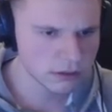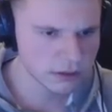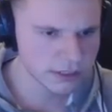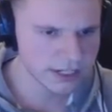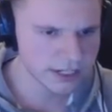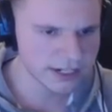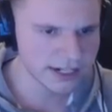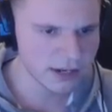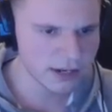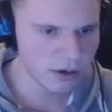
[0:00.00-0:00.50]

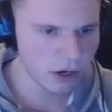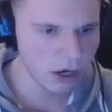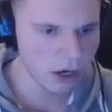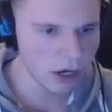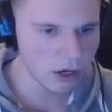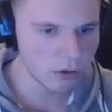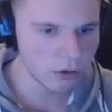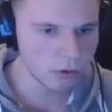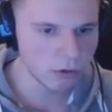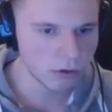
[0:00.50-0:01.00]
Can I now?
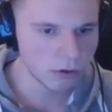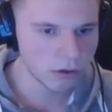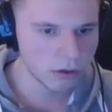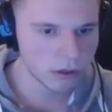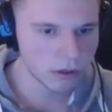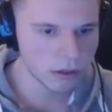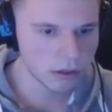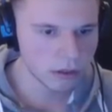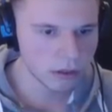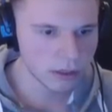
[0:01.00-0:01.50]
Oh.
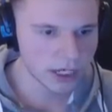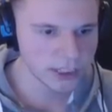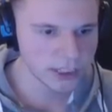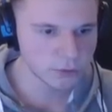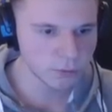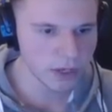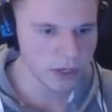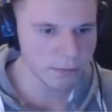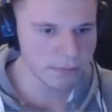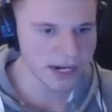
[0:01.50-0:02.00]
I
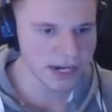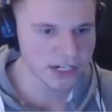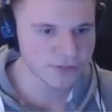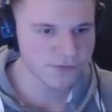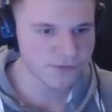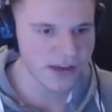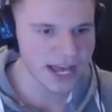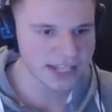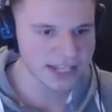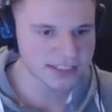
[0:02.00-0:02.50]
swim much
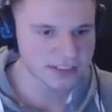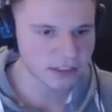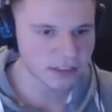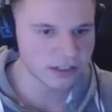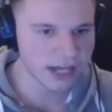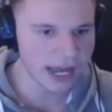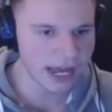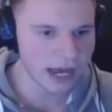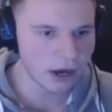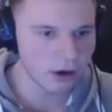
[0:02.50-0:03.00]
faster
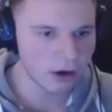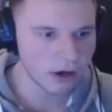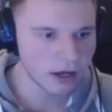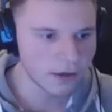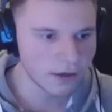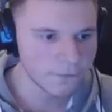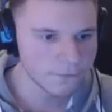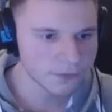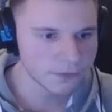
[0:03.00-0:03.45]
now.